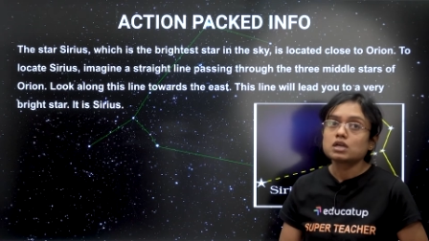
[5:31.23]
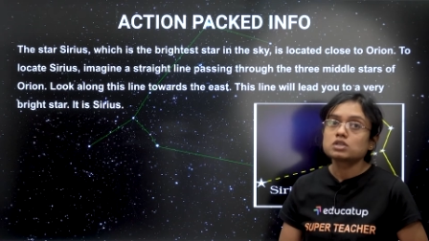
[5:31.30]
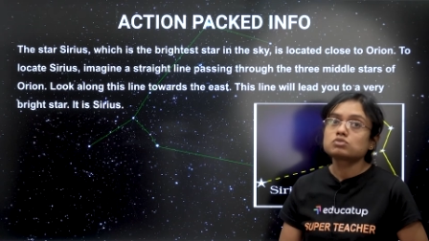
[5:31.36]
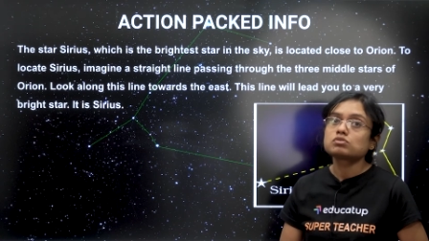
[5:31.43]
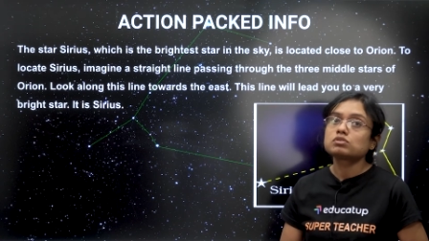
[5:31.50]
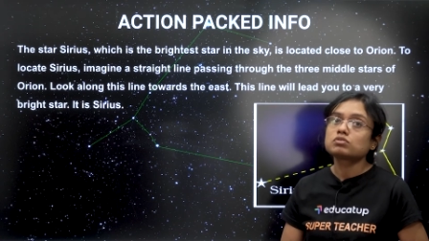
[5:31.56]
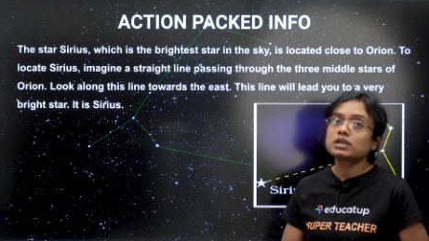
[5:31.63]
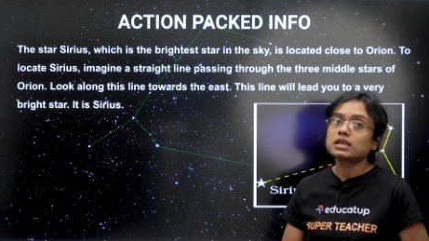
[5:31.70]
To
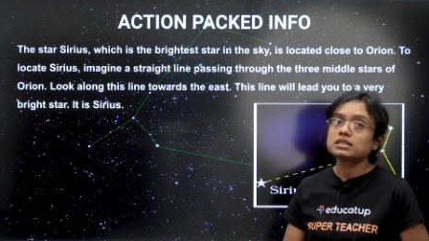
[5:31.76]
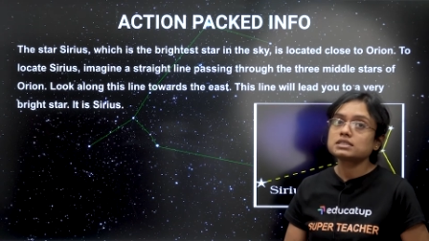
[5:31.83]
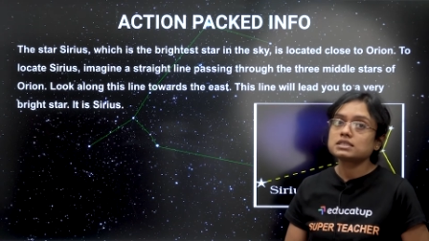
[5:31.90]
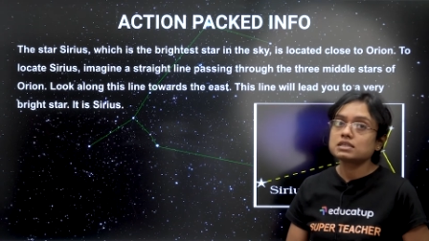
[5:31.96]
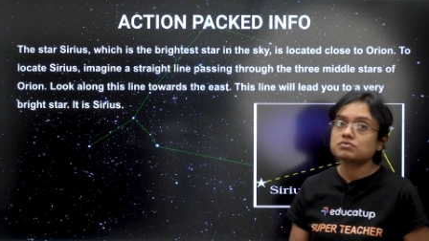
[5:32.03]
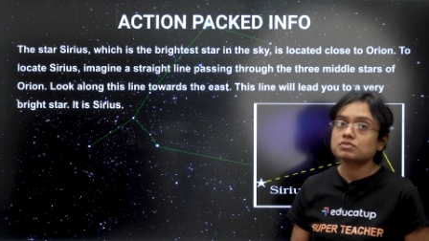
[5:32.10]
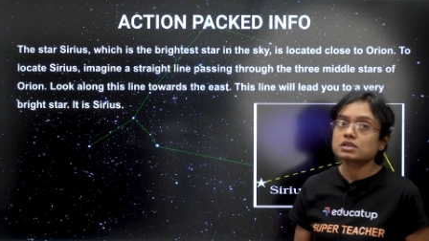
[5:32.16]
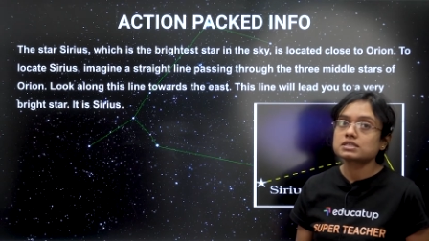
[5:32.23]
locate
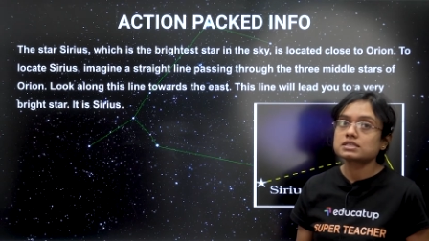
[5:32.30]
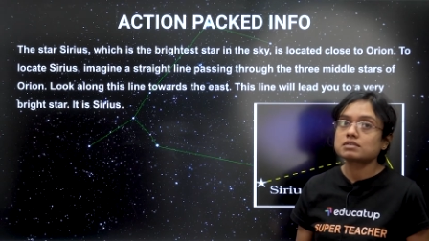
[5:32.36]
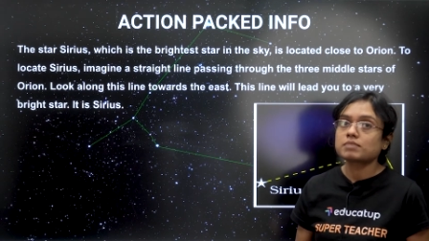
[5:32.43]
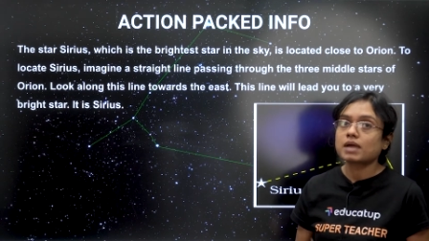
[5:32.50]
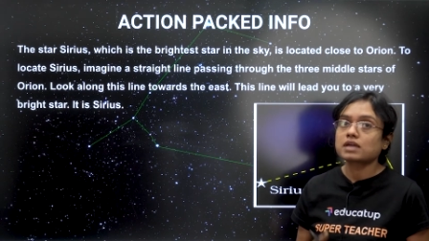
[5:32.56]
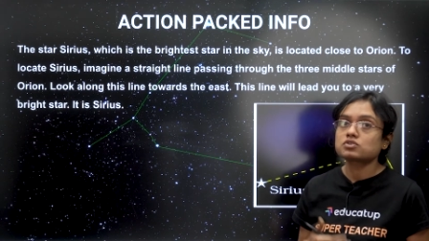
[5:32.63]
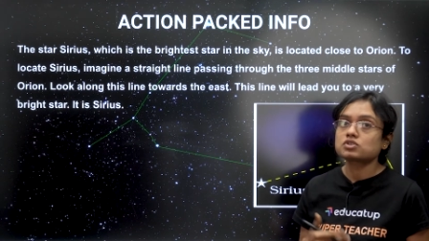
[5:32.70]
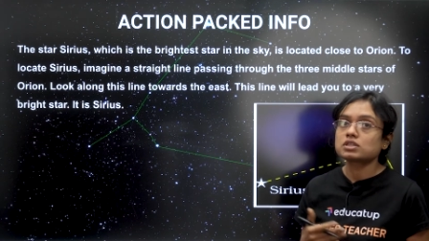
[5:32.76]
Sirius,
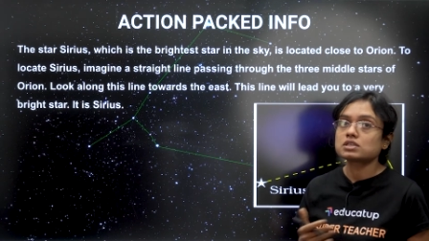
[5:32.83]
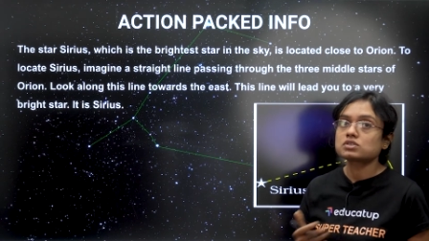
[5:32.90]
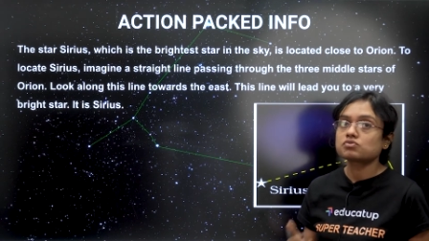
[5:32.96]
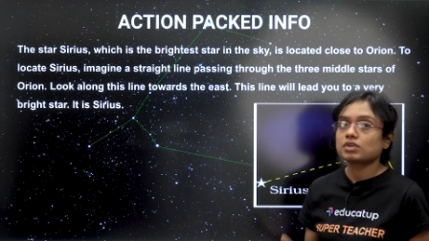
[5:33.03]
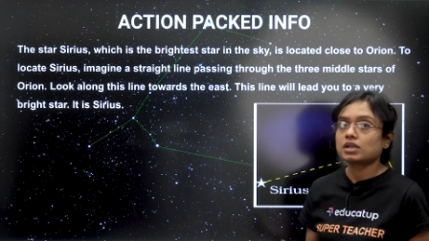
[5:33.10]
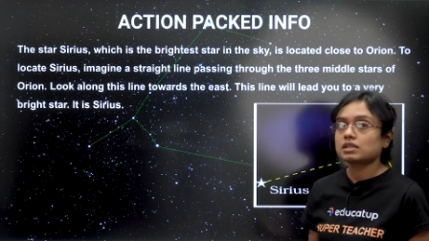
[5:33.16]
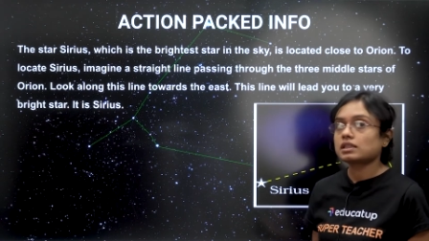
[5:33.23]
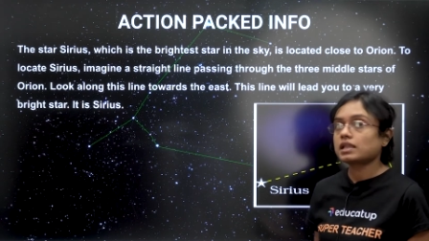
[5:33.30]
imagine a
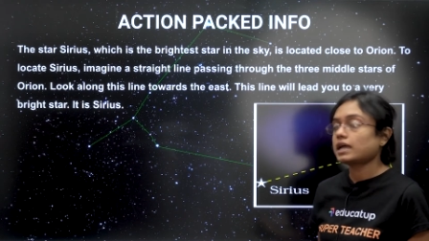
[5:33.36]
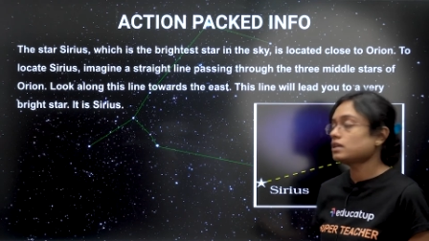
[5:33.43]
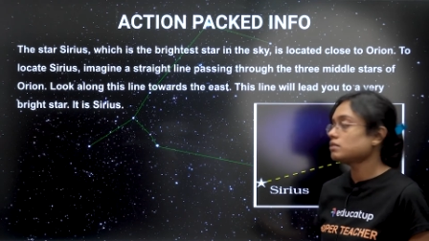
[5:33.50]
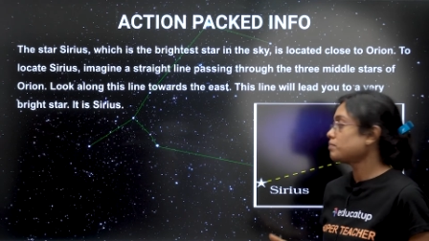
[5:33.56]
straight line